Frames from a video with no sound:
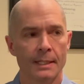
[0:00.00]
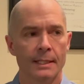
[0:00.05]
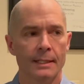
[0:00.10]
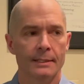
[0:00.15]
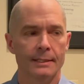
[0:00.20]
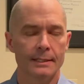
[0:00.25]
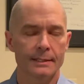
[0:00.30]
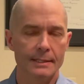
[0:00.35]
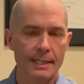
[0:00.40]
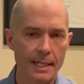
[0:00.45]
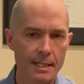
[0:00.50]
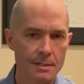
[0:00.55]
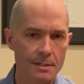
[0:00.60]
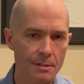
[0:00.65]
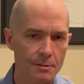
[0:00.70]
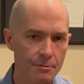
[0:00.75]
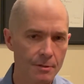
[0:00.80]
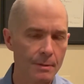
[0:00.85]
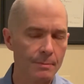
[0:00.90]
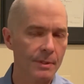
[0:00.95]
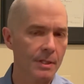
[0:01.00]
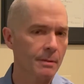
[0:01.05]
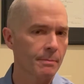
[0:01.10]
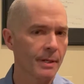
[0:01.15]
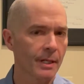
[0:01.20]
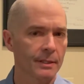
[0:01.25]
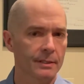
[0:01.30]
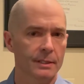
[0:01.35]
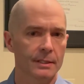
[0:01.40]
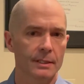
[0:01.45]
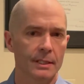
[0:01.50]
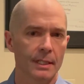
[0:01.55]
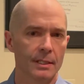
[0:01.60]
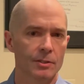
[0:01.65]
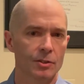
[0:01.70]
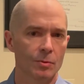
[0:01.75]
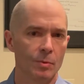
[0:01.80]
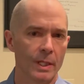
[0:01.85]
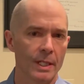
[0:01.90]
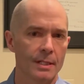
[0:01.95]
And it takes the treatment about
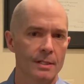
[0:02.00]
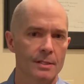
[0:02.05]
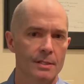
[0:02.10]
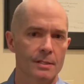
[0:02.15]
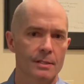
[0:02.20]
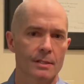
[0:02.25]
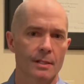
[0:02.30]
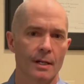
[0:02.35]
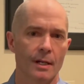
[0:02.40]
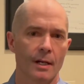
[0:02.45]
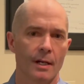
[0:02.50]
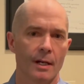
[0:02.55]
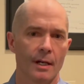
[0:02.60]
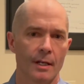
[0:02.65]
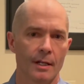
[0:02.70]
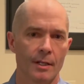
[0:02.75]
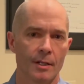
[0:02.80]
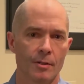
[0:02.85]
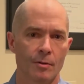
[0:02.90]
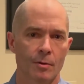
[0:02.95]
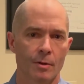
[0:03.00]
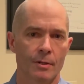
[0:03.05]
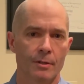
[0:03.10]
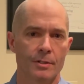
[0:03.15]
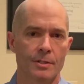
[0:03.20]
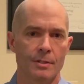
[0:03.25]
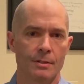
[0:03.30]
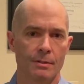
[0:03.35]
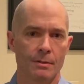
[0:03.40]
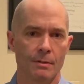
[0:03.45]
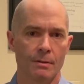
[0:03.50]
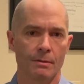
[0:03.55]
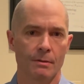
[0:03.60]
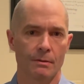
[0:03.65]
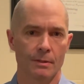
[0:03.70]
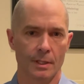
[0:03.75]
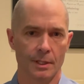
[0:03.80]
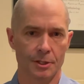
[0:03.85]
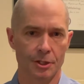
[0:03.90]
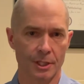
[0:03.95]
six weeks uh, in order
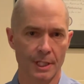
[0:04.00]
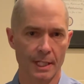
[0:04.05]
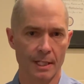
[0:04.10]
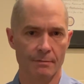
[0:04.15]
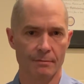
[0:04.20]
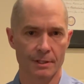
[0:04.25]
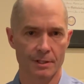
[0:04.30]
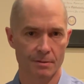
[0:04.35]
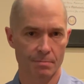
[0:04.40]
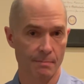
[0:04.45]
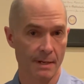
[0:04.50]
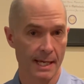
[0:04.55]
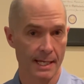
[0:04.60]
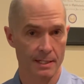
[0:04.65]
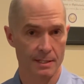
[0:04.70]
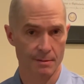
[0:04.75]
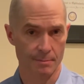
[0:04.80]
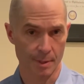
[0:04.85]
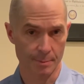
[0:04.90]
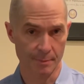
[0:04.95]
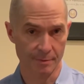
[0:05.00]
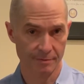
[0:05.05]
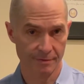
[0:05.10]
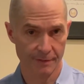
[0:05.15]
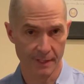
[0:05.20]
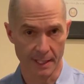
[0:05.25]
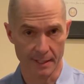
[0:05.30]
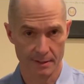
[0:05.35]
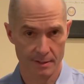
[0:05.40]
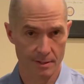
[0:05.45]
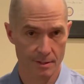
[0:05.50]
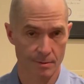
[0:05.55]
to achieve its maximum effect.